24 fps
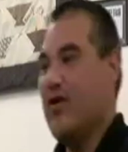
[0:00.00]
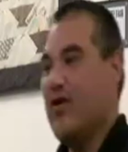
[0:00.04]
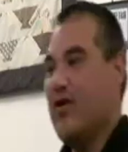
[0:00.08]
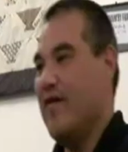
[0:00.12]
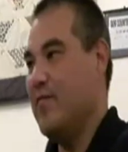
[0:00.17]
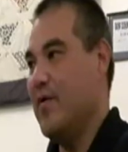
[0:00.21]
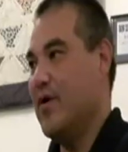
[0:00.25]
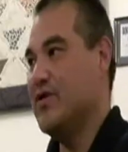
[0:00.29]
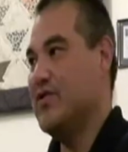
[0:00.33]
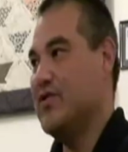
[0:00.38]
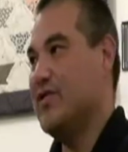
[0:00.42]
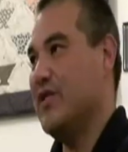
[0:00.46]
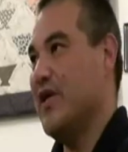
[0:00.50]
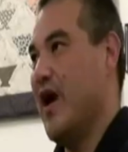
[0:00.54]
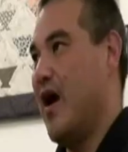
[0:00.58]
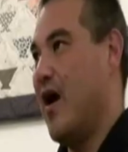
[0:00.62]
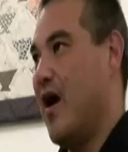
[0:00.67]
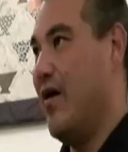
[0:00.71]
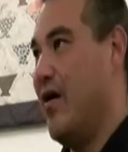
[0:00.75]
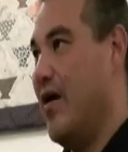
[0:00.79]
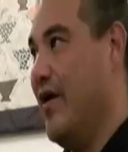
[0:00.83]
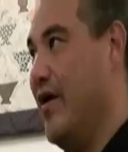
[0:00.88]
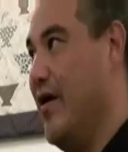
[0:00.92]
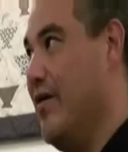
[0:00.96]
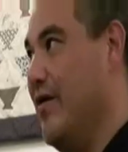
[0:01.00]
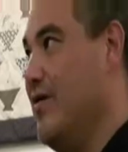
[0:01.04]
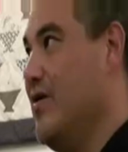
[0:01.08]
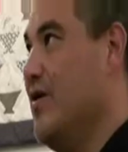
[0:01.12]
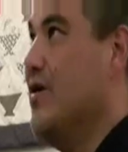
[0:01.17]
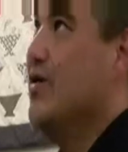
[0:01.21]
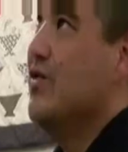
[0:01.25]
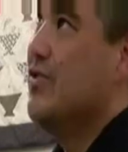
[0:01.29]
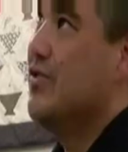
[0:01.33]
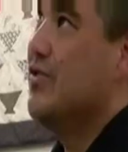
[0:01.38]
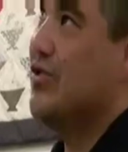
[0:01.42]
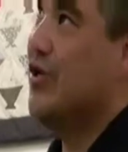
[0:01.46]
have a Myrciaria.
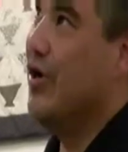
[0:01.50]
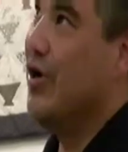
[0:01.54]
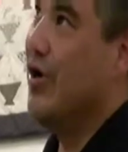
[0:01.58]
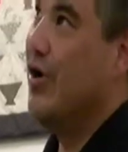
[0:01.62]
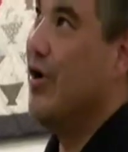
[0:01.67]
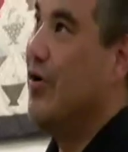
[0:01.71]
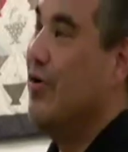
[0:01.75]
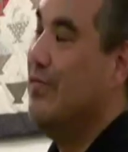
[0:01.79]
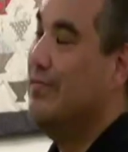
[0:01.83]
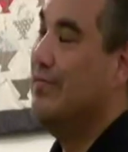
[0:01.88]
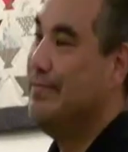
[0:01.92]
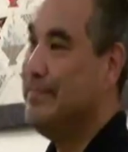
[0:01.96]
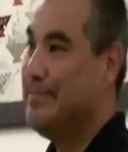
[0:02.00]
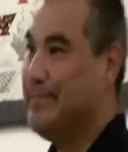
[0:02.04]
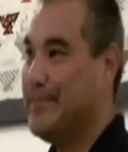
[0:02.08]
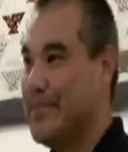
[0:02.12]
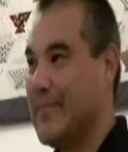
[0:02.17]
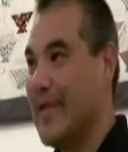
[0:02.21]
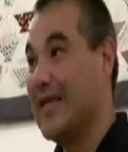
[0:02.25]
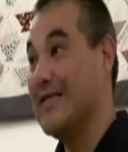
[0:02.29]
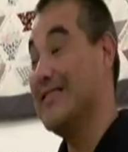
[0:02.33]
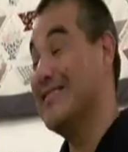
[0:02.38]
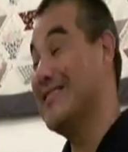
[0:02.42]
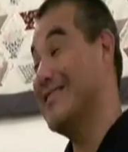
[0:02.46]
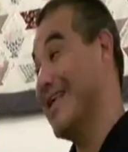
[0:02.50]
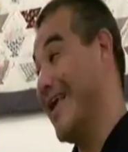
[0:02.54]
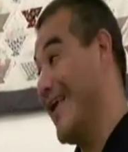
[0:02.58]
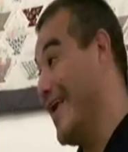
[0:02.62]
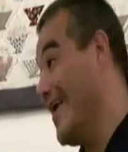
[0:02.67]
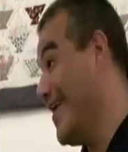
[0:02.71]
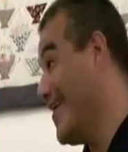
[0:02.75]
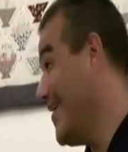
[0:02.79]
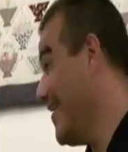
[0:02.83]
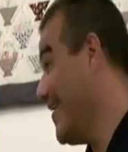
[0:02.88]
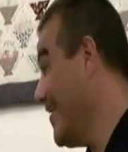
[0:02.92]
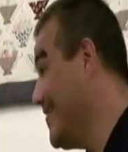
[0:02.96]
So
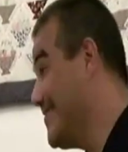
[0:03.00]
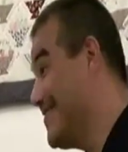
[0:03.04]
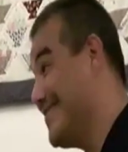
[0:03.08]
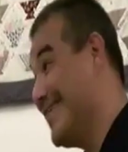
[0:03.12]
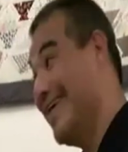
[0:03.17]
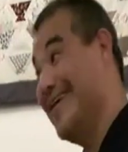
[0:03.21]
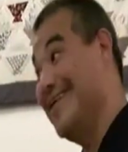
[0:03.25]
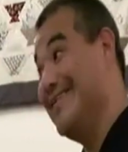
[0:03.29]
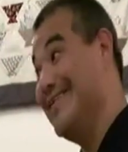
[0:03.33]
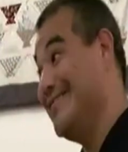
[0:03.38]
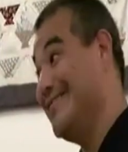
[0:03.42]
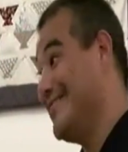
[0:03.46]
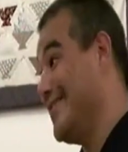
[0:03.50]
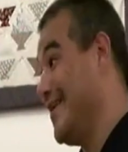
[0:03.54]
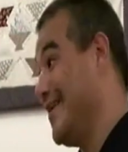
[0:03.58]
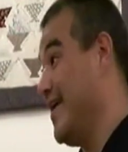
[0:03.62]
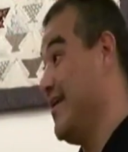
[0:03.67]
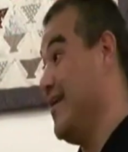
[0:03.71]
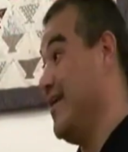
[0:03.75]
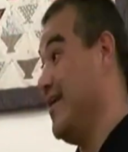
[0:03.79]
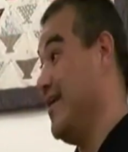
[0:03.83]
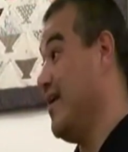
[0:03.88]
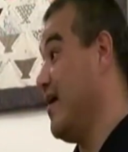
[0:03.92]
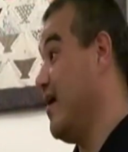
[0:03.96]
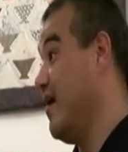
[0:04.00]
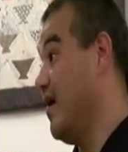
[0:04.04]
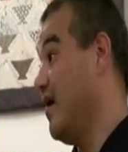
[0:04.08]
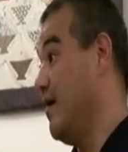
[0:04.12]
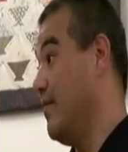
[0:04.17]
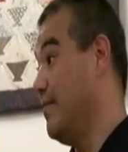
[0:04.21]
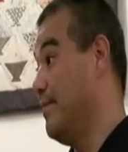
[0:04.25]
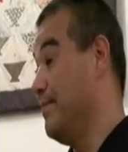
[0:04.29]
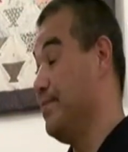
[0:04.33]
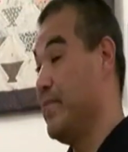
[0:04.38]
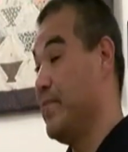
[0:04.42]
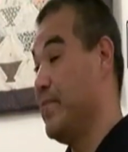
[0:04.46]
Sandy, Sandy, Sandy,
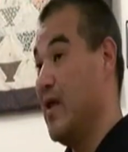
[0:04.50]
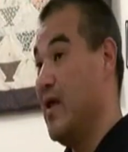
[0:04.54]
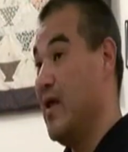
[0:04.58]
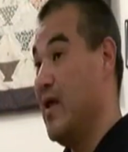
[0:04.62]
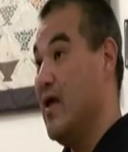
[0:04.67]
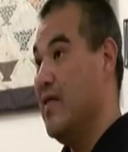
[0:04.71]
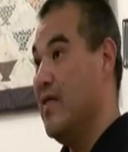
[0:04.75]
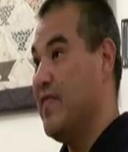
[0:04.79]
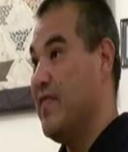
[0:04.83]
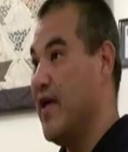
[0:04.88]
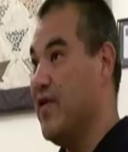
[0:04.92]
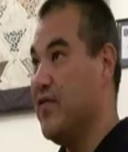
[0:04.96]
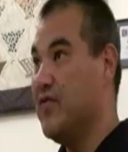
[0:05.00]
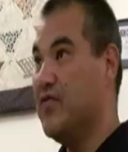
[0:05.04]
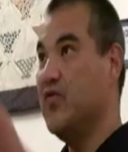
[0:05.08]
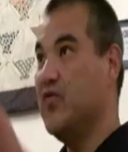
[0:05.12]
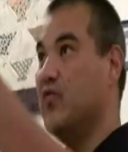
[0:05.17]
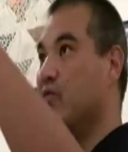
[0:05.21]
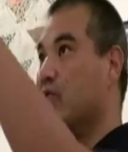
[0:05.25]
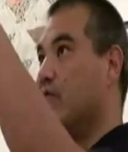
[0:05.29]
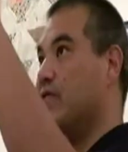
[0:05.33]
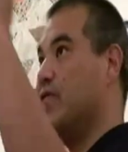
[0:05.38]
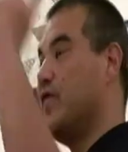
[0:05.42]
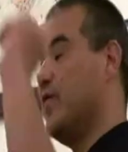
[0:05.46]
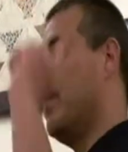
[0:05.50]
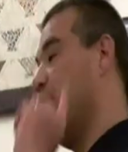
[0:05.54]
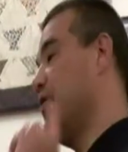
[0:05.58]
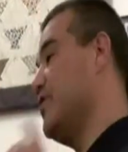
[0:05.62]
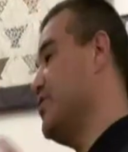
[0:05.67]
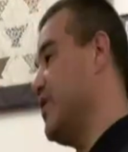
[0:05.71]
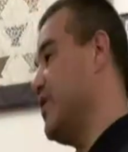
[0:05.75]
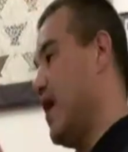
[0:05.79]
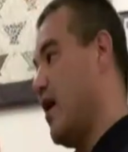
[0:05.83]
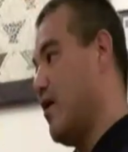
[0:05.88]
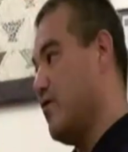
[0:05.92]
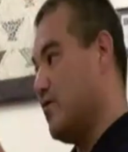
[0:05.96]
um, they do, so
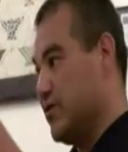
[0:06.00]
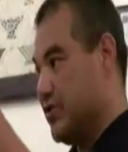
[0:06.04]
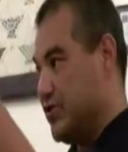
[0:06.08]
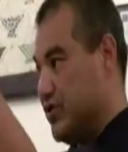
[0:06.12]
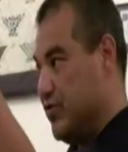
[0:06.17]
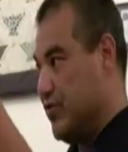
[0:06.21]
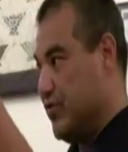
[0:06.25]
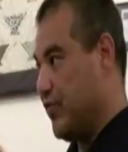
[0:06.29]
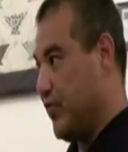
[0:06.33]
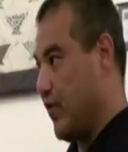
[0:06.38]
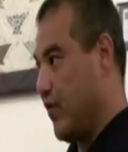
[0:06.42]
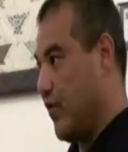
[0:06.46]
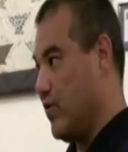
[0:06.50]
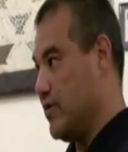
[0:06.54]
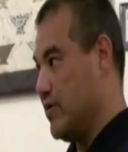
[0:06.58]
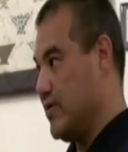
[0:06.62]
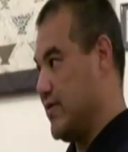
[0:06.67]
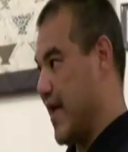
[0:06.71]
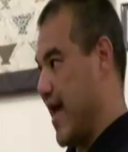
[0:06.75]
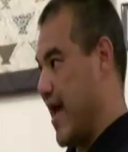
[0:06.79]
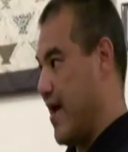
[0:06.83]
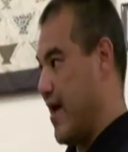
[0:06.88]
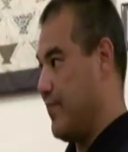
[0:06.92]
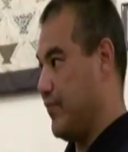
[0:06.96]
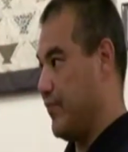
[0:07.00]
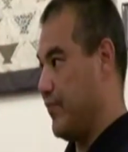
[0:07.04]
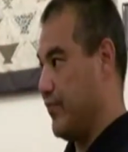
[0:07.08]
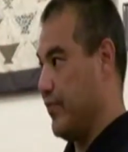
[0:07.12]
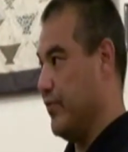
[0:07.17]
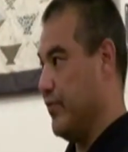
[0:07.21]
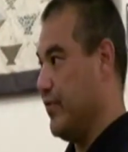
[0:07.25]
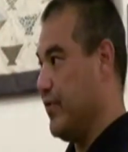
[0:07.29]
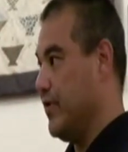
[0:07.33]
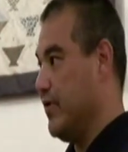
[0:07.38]
Myrciarias do throw a taproot.